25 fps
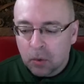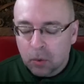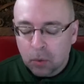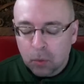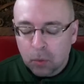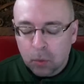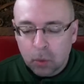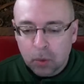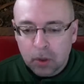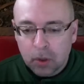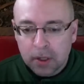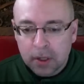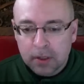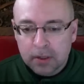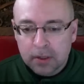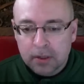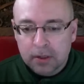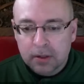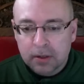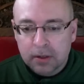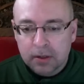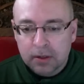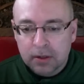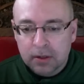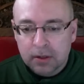what
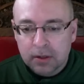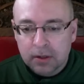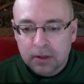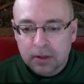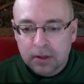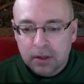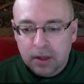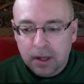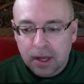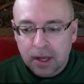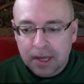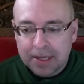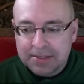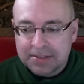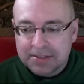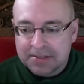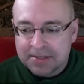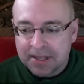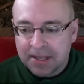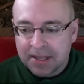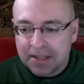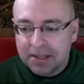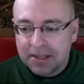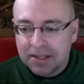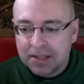I
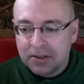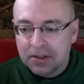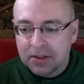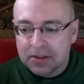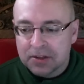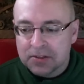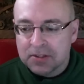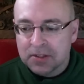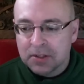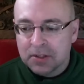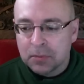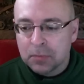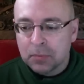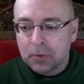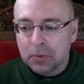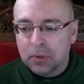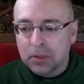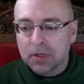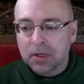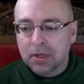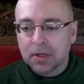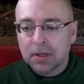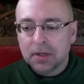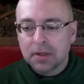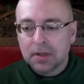said he does in the
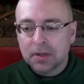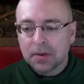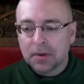book.